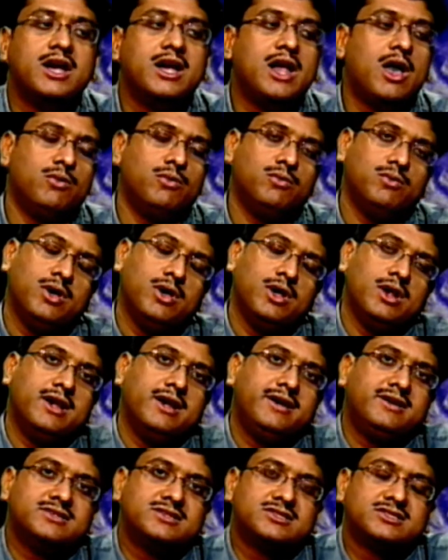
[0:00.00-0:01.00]
Now,
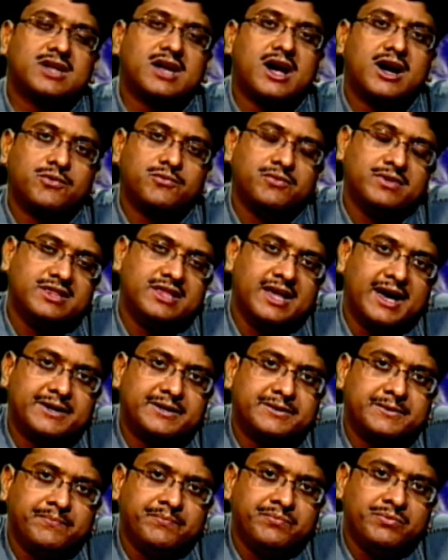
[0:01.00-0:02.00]
let us start with
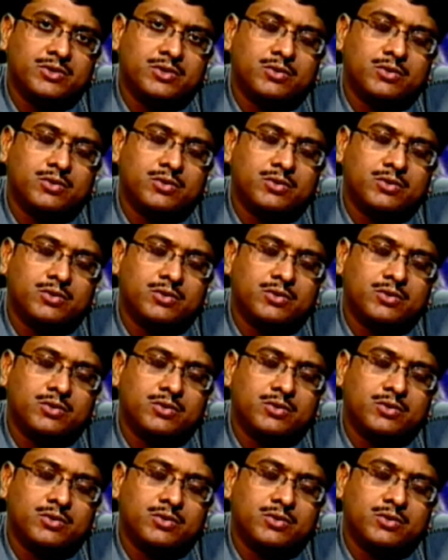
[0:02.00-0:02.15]
that.